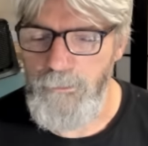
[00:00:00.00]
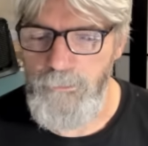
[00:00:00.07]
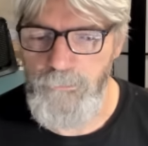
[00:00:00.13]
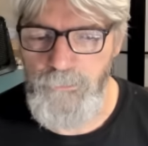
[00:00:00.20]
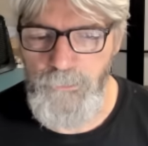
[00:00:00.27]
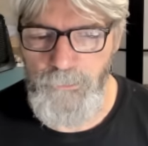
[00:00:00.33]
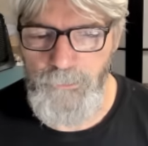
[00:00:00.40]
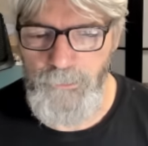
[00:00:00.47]

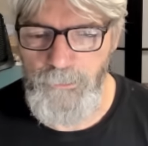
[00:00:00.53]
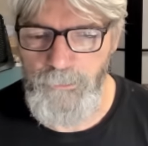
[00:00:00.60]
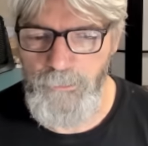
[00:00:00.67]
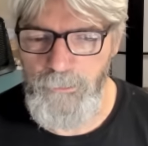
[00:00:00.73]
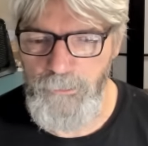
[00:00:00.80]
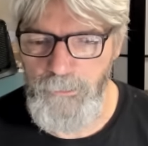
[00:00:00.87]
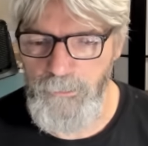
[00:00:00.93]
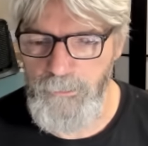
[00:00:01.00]
during
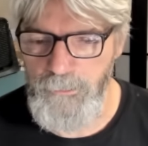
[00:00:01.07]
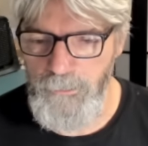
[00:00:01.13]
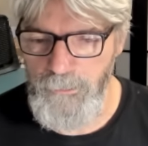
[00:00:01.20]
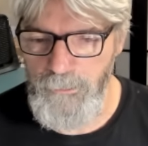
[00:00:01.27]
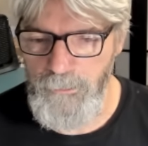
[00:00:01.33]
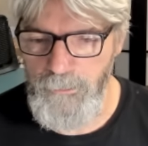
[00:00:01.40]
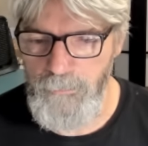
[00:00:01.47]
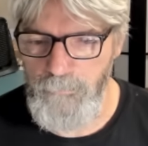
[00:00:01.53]
the,
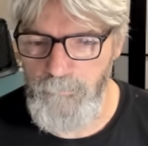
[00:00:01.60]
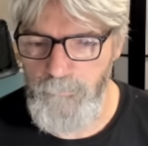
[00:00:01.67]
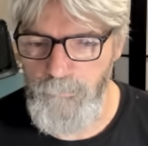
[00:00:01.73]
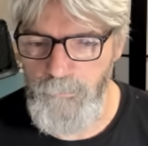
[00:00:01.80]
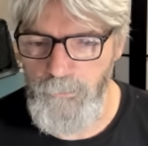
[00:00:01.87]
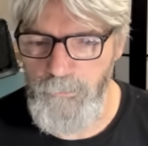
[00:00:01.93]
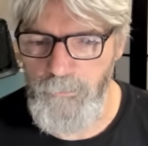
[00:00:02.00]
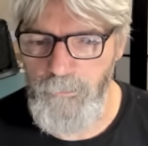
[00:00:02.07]

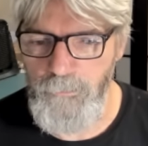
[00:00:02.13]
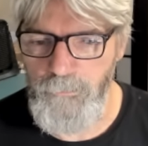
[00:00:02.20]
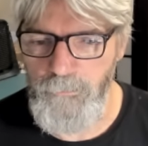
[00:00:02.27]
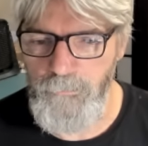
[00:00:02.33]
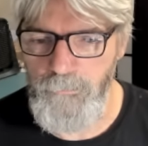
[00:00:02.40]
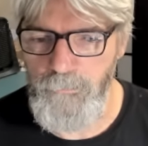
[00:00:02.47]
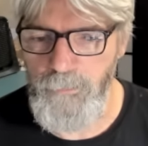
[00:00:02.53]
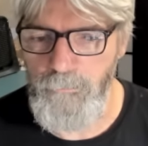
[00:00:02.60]
uh, the
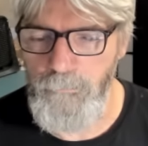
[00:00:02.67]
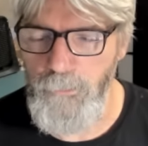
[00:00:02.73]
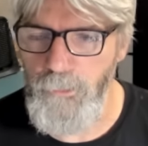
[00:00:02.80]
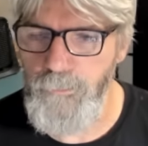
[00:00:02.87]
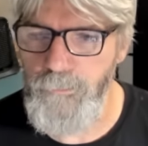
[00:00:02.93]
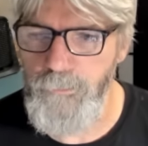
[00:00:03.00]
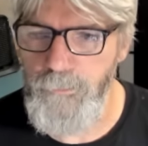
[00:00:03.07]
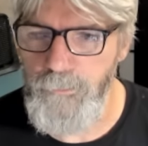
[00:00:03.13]

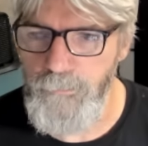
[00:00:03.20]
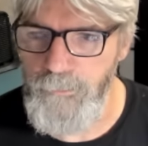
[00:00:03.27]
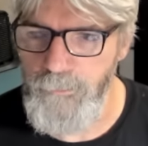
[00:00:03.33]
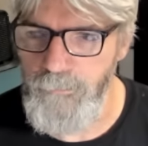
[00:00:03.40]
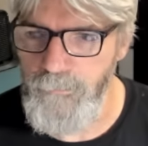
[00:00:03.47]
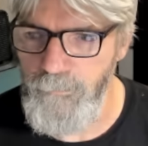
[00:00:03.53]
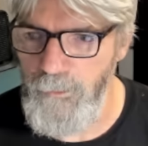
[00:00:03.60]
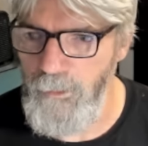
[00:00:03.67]

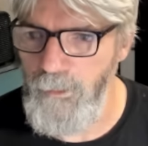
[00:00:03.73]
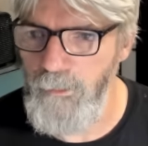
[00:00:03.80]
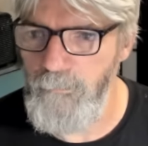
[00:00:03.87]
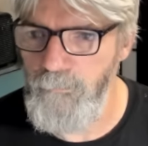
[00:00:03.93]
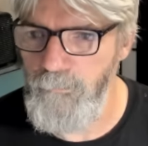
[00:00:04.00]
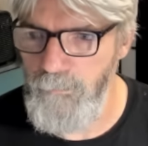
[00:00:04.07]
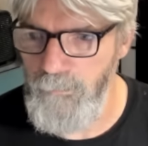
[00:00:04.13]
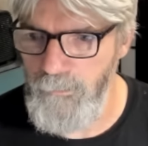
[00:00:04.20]
tumultuous
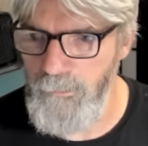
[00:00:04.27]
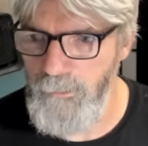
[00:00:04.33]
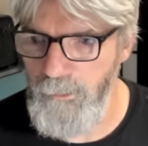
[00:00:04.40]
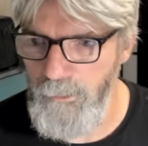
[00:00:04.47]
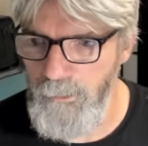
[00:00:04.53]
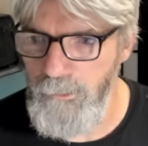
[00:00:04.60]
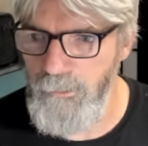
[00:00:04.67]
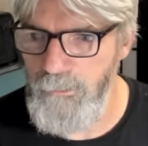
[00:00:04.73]
times in
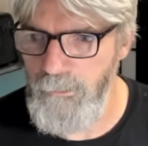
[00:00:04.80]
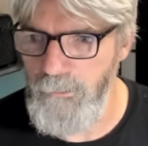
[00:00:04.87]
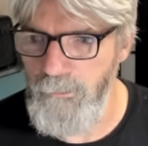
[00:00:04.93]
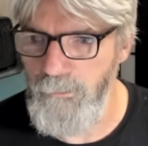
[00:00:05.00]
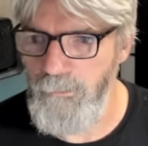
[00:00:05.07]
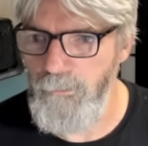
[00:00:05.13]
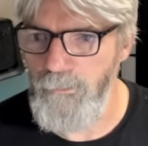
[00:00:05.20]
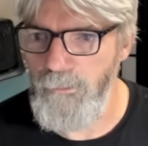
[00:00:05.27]

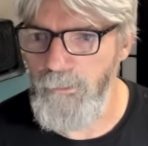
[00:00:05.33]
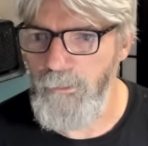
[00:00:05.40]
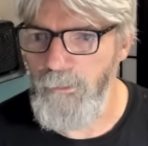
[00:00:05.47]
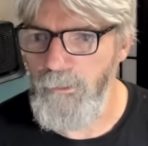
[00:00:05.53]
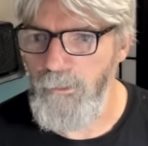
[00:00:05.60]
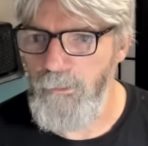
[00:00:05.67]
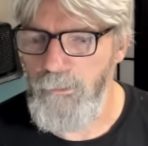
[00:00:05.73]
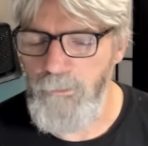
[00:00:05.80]
England
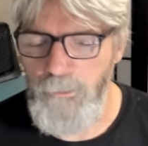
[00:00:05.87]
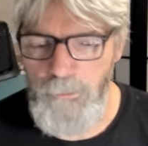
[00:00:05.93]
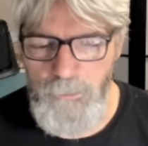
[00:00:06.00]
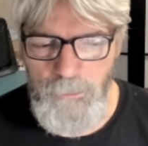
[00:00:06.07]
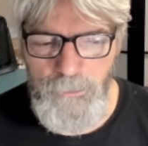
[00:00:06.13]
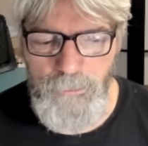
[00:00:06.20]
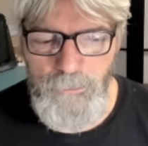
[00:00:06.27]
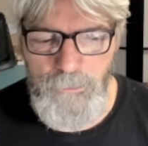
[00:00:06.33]
the
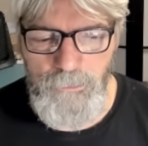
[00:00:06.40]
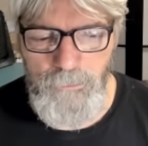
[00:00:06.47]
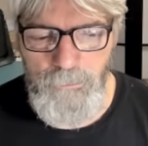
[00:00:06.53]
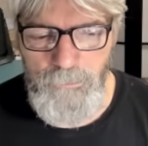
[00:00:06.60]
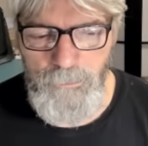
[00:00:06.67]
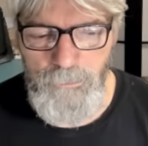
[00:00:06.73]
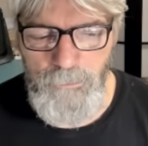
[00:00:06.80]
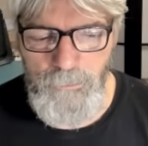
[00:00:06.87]

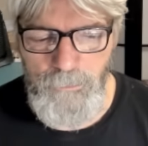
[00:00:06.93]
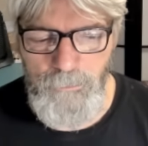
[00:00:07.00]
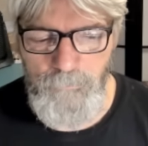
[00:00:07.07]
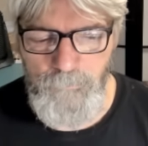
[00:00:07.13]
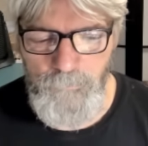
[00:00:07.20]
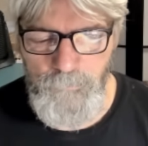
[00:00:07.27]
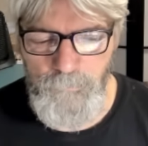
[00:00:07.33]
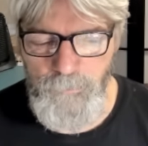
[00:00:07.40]
England,
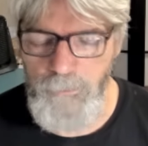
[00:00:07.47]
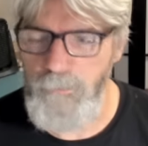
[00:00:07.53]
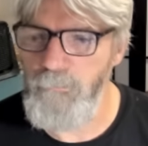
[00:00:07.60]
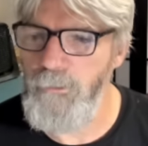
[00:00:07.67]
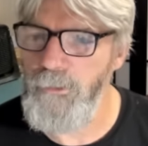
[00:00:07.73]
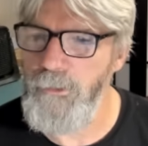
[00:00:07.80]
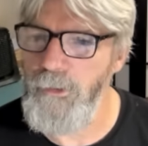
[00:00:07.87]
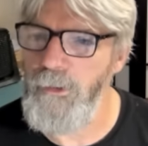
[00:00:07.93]
um, see,
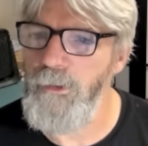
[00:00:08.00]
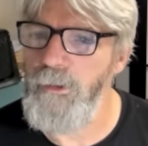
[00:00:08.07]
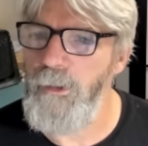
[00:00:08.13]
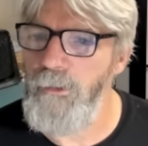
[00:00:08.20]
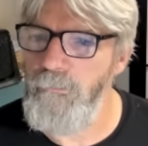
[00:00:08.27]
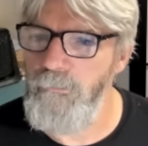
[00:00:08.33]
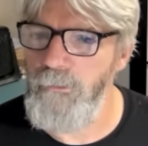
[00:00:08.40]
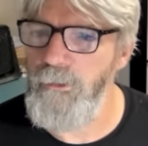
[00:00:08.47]
when King
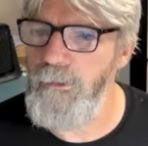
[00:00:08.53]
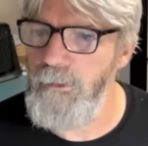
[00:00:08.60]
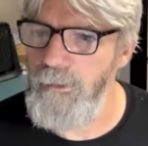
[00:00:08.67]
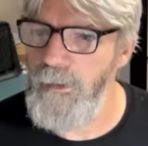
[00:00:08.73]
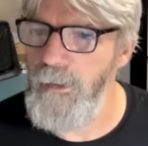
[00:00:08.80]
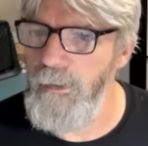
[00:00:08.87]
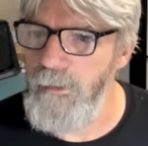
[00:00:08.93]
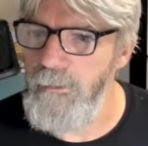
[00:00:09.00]
Henry
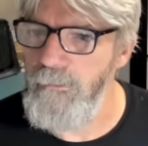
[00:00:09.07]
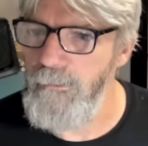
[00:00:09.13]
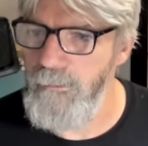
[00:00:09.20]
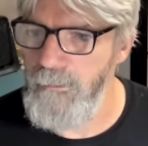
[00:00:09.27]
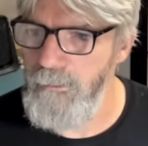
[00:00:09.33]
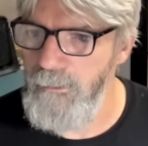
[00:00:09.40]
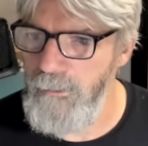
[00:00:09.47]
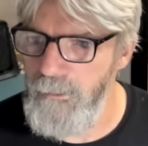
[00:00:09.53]
VIII
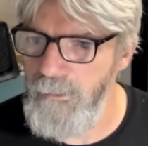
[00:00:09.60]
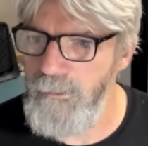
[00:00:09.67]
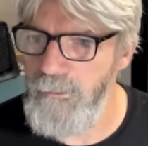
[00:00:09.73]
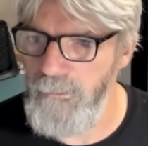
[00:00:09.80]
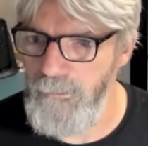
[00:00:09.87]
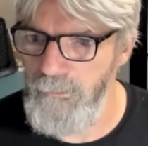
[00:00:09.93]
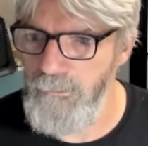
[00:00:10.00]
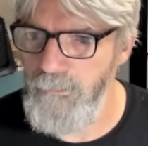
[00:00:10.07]
in
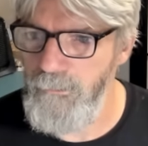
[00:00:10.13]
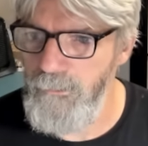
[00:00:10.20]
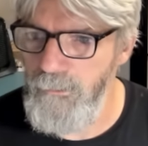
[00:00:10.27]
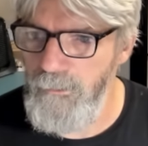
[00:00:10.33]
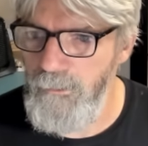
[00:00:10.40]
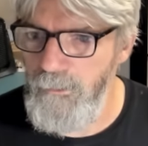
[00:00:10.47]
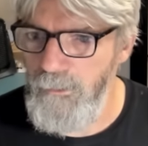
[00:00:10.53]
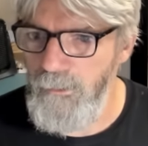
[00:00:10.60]
England,
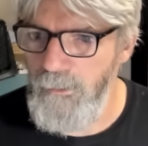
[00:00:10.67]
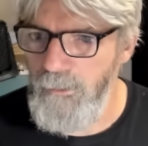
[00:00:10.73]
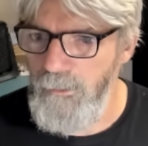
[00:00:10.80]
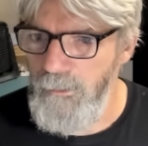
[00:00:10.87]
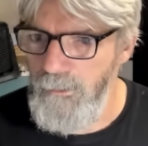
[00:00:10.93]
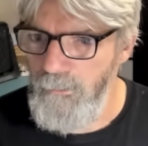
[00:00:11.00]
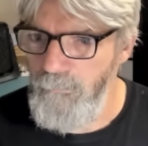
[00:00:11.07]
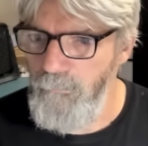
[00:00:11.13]

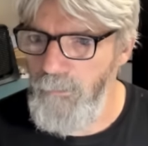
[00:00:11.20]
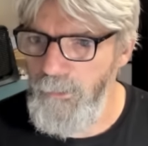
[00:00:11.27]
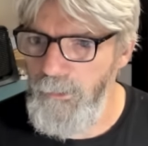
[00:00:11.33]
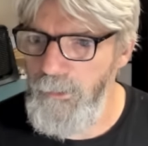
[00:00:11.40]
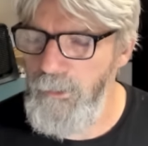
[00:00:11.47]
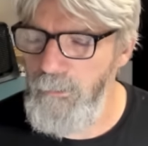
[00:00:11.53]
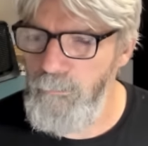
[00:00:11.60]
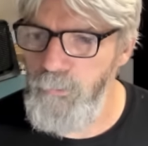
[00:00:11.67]
when
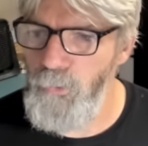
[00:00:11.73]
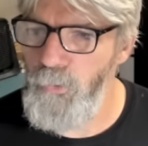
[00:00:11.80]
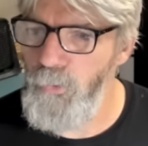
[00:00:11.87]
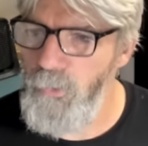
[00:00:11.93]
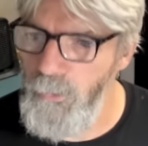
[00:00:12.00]
he broke